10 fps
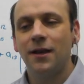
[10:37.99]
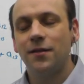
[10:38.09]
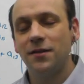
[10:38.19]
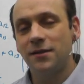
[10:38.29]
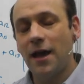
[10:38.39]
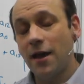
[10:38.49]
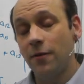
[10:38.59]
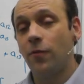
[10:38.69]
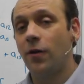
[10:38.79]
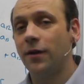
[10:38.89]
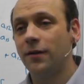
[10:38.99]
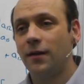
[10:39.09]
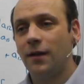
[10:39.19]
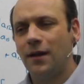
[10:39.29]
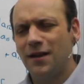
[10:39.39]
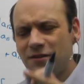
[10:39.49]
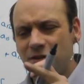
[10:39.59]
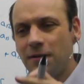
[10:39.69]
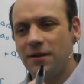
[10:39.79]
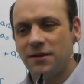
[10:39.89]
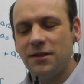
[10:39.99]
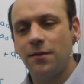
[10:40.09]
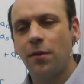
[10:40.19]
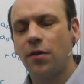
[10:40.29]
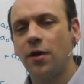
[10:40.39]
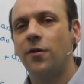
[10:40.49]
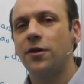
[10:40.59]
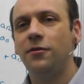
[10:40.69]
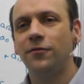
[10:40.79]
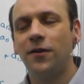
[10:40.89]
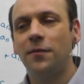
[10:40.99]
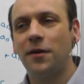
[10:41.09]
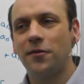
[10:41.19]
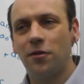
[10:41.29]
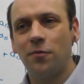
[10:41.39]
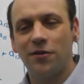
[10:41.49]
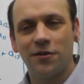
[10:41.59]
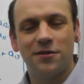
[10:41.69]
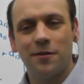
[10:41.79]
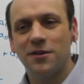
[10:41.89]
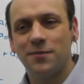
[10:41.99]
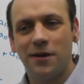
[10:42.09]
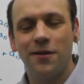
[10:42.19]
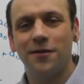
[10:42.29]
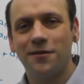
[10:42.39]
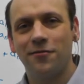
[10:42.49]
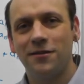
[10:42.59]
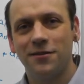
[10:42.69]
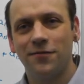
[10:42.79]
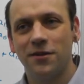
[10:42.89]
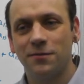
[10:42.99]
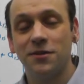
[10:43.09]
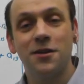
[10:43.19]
The second one has two indices, and the third one you can find by the dot product that it must be at 90 degrees to the first one.